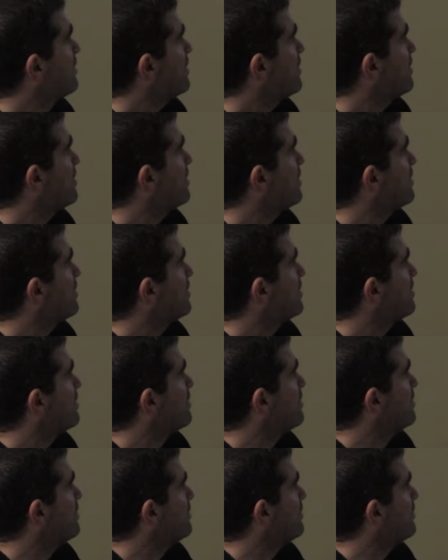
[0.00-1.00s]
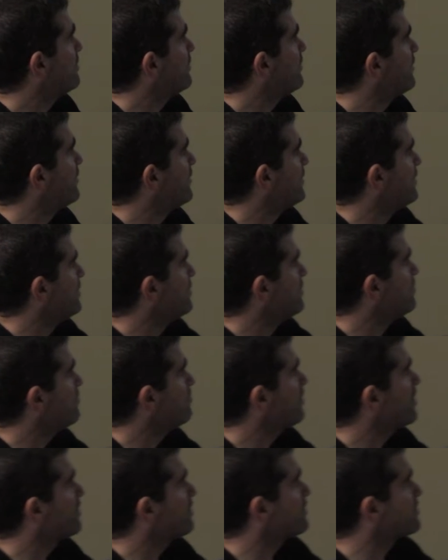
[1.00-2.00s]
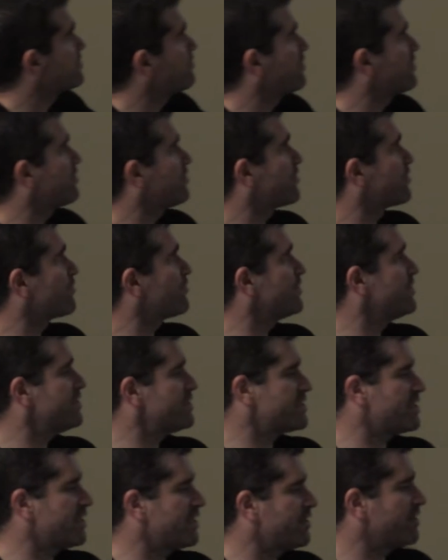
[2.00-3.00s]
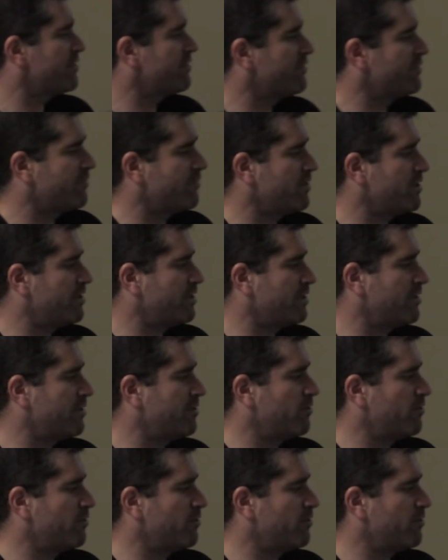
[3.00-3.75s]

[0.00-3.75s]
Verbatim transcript: uh, the new models, the Model 3s, have uh,